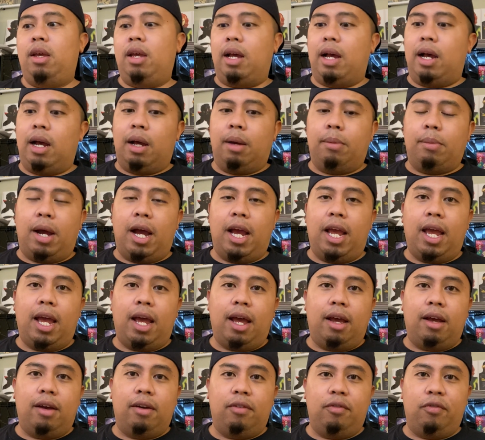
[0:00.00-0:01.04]
I
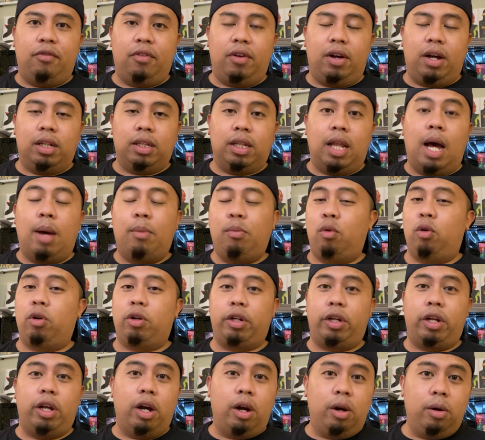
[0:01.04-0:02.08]
have a lot more
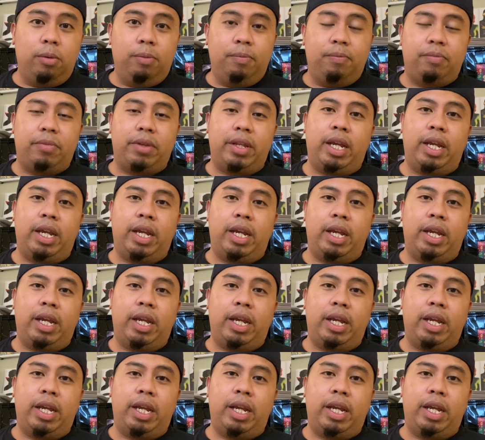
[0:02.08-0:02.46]
to go.